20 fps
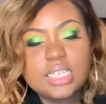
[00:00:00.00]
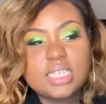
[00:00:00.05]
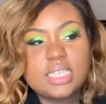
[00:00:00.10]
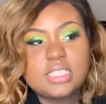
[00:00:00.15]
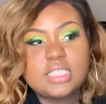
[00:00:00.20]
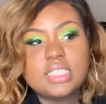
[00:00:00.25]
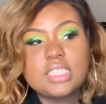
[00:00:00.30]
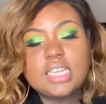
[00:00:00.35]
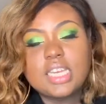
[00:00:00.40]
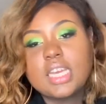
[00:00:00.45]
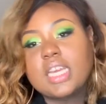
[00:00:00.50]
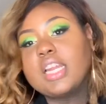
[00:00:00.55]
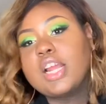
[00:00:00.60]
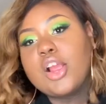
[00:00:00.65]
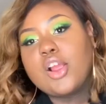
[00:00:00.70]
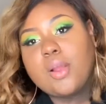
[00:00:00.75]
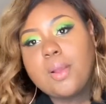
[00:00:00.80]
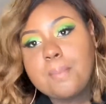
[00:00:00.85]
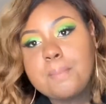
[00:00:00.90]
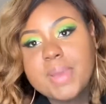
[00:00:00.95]
Shanique and
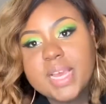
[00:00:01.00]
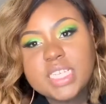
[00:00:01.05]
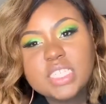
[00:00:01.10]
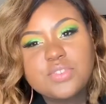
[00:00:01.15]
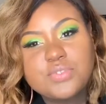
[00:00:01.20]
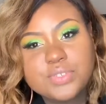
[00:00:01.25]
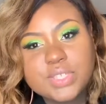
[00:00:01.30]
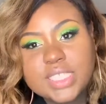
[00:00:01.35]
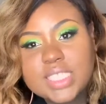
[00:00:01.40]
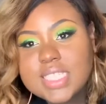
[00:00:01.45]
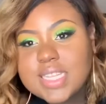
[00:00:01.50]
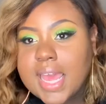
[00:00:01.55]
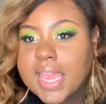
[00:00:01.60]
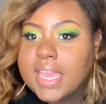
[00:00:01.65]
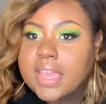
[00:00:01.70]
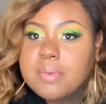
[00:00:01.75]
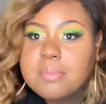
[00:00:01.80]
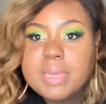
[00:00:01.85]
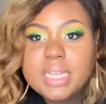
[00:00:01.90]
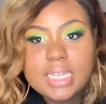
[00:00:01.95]
her are best friends. They
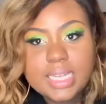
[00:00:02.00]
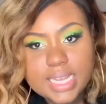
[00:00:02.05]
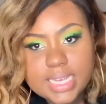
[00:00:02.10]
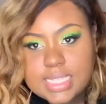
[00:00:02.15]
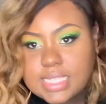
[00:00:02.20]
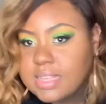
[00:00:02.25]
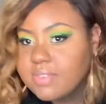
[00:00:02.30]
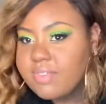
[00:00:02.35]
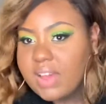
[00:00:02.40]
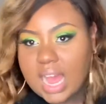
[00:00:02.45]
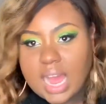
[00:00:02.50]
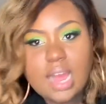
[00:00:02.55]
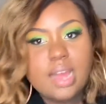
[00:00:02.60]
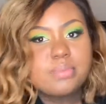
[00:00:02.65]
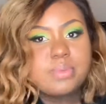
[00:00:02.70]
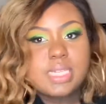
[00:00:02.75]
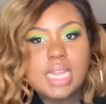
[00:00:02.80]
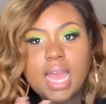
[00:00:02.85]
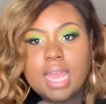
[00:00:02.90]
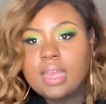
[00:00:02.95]
give me Leslie
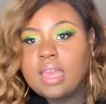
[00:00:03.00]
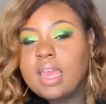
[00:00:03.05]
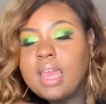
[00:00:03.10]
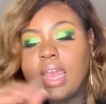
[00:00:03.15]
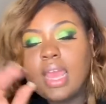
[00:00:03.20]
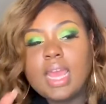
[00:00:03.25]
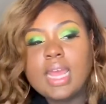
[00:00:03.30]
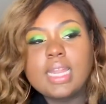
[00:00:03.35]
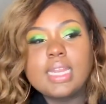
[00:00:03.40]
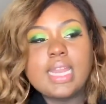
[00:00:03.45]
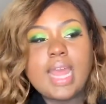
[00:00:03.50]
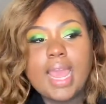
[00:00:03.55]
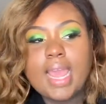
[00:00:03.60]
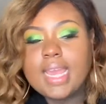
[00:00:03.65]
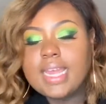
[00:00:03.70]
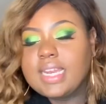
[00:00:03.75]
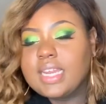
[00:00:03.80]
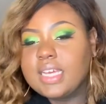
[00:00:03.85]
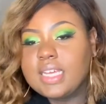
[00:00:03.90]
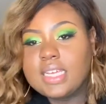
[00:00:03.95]
vibes. Like
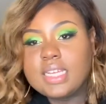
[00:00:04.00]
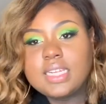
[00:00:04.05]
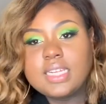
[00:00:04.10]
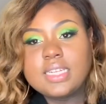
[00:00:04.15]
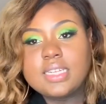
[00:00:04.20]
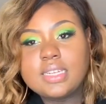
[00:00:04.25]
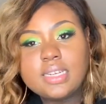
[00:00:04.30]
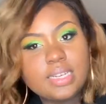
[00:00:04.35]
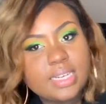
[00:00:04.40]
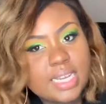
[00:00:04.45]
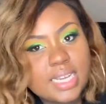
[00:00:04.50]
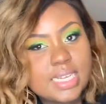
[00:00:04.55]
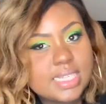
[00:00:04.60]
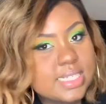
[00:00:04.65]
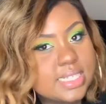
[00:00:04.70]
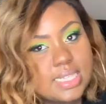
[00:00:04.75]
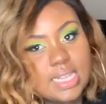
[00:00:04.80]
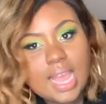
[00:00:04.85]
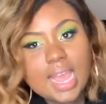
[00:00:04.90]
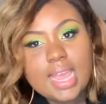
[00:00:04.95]
they done
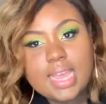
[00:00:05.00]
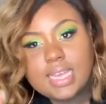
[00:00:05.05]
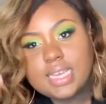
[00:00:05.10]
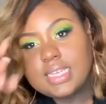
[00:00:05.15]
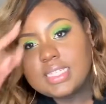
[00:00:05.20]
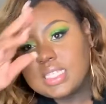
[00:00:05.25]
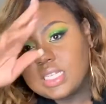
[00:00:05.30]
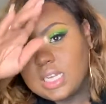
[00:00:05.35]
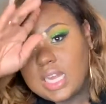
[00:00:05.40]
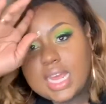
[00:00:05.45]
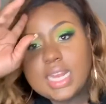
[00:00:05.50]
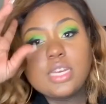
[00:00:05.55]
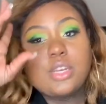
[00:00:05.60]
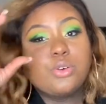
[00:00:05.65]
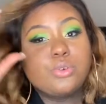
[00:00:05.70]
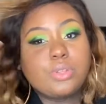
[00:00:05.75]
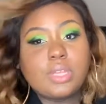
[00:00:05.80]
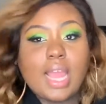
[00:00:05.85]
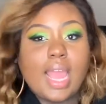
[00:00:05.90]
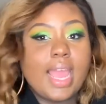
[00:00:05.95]
did things or they
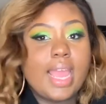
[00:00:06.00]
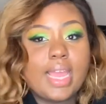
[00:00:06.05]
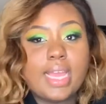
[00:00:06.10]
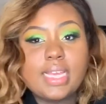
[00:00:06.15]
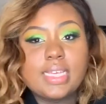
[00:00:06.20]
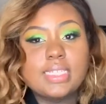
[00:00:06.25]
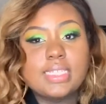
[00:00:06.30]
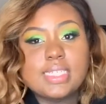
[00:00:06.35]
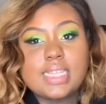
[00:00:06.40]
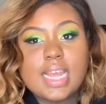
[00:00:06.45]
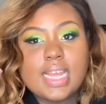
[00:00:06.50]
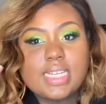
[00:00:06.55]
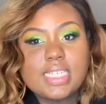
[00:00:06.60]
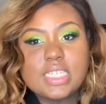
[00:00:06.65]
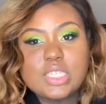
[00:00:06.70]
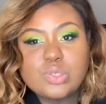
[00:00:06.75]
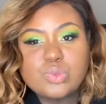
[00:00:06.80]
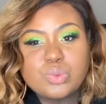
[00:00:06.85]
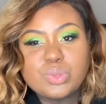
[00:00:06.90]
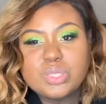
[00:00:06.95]
do things. They
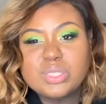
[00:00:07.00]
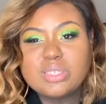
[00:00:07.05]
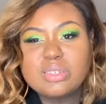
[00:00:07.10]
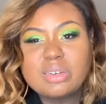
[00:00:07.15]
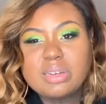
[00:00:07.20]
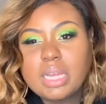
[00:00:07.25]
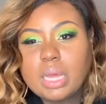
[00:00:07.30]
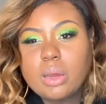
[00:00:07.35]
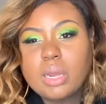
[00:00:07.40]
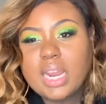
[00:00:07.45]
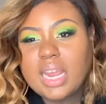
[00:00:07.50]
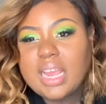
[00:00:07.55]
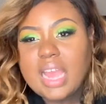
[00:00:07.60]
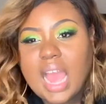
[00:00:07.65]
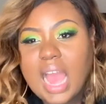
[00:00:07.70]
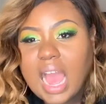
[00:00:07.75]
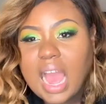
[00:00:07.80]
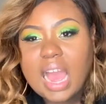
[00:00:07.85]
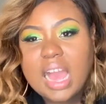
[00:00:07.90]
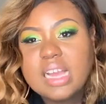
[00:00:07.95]
just real or they
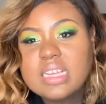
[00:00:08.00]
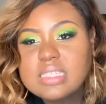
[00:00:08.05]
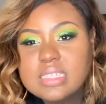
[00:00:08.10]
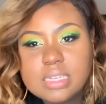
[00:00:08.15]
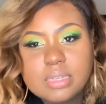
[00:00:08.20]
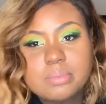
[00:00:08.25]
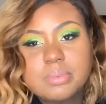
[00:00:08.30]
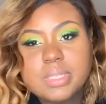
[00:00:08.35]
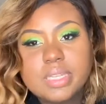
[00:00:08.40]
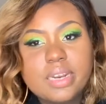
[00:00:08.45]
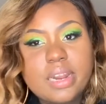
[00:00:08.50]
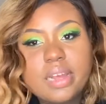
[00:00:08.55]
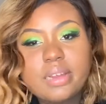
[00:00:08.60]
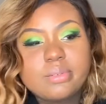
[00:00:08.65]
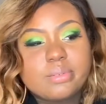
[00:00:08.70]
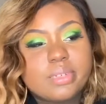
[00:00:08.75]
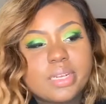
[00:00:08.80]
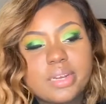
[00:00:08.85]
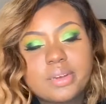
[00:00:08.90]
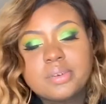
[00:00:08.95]
hide something. I
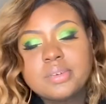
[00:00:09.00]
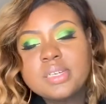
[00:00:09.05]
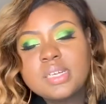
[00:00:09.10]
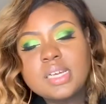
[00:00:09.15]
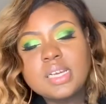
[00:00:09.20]
don't know.